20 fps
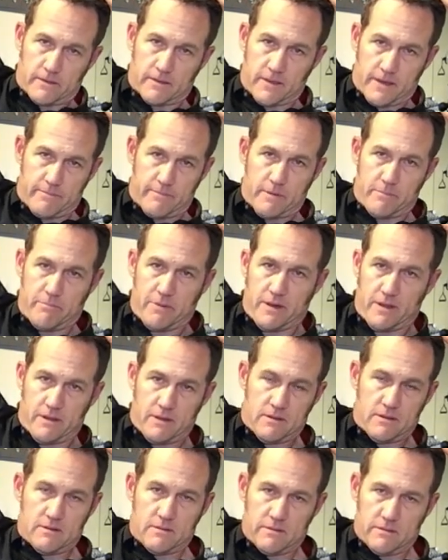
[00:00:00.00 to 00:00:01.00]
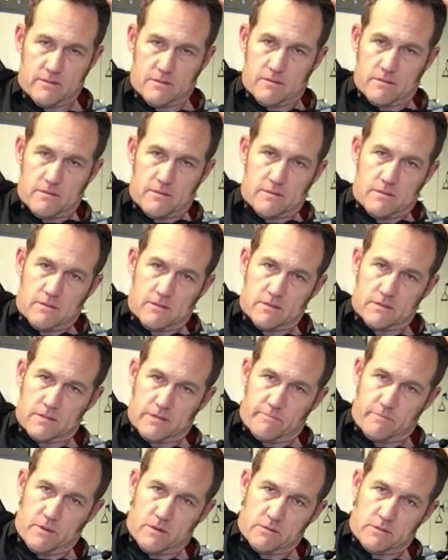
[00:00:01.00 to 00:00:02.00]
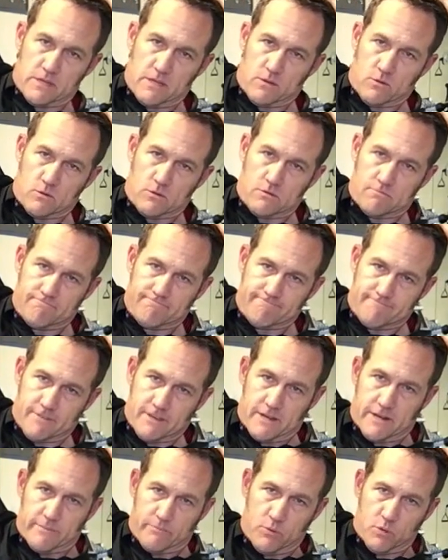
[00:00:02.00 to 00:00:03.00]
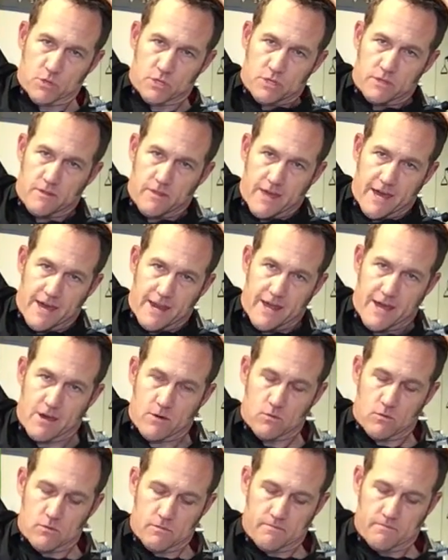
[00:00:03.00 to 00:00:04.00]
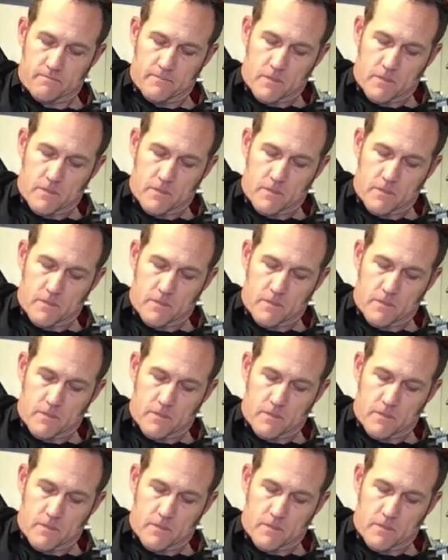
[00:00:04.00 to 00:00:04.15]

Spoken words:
got my butt, sit bones equal, and I'm pushing that out.